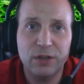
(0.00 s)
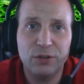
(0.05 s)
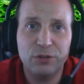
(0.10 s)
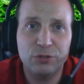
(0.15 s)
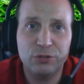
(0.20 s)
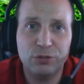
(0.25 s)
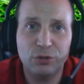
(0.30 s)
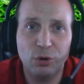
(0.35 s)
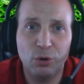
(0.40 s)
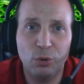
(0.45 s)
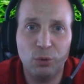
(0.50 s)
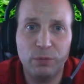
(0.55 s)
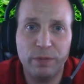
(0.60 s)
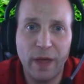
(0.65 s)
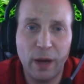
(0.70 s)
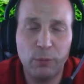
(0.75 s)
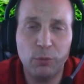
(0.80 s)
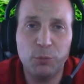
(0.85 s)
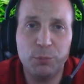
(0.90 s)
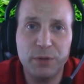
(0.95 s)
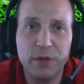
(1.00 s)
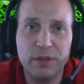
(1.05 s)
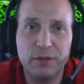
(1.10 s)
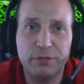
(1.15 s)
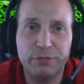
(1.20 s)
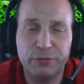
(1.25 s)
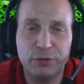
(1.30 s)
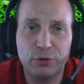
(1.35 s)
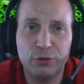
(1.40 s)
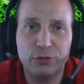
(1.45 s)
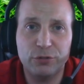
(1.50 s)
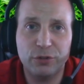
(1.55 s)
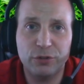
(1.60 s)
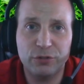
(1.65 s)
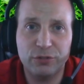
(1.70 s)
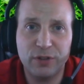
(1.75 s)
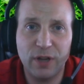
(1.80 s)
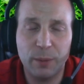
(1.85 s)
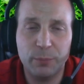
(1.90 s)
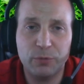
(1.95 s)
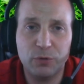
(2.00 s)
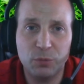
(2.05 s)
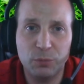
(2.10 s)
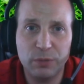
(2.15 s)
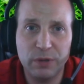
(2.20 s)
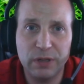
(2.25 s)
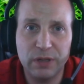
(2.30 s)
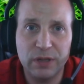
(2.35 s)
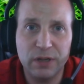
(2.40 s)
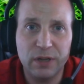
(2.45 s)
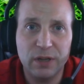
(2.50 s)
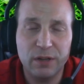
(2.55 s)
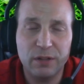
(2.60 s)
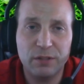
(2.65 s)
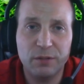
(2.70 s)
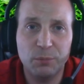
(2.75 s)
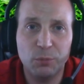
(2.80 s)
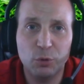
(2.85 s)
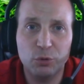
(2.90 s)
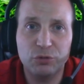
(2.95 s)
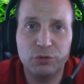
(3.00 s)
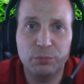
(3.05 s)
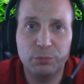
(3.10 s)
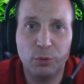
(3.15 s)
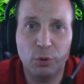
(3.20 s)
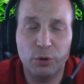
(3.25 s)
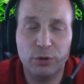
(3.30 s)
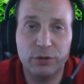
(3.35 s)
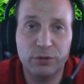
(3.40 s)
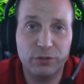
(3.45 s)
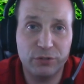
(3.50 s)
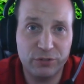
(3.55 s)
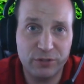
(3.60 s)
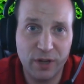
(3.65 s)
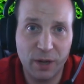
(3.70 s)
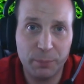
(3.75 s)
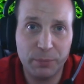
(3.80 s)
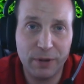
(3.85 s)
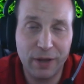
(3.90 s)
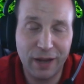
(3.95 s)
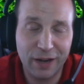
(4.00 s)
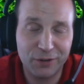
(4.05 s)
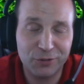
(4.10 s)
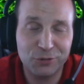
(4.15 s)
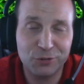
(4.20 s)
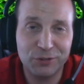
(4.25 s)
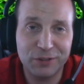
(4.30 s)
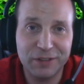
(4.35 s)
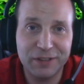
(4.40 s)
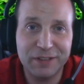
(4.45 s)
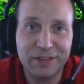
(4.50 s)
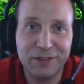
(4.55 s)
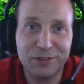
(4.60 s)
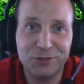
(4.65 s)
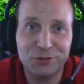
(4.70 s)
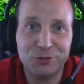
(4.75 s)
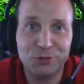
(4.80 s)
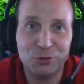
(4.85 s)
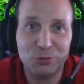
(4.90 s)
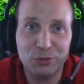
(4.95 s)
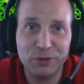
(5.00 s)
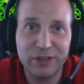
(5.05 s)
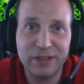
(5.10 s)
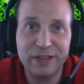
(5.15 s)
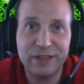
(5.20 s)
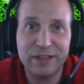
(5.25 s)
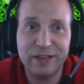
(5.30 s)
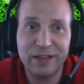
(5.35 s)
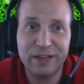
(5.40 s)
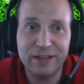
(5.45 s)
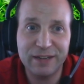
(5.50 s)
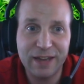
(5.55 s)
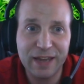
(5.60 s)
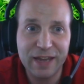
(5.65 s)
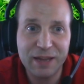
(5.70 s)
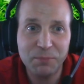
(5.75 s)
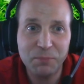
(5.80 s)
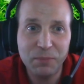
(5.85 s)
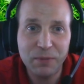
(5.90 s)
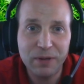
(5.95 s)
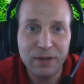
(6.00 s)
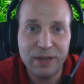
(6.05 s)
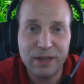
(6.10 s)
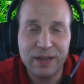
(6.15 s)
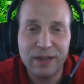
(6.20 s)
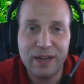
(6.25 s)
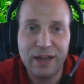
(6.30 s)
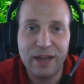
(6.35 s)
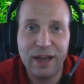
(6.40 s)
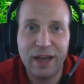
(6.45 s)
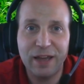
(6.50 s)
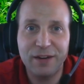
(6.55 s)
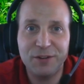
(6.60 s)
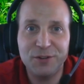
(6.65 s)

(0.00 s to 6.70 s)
So that would be the first step to me. The most important step actually is creating a name and a